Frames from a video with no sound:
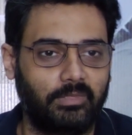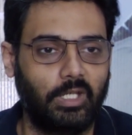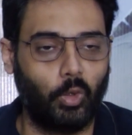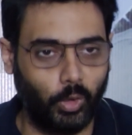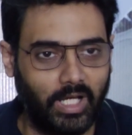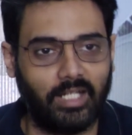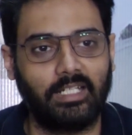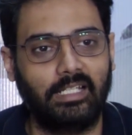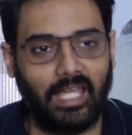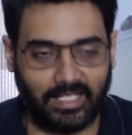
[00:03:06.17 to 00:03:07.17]
they
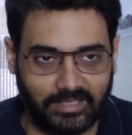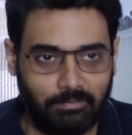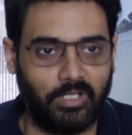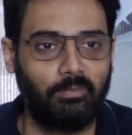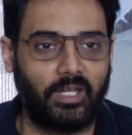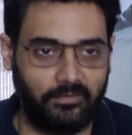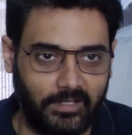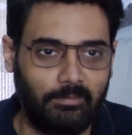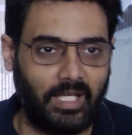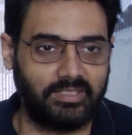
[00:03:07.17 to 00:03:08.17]
wholeheartedly accepted my
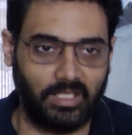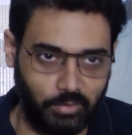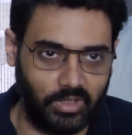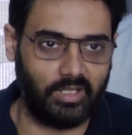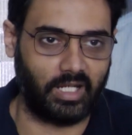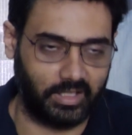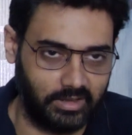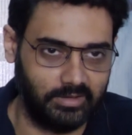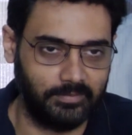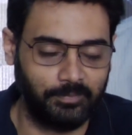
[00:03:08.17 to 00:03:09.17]
film as a debutant director.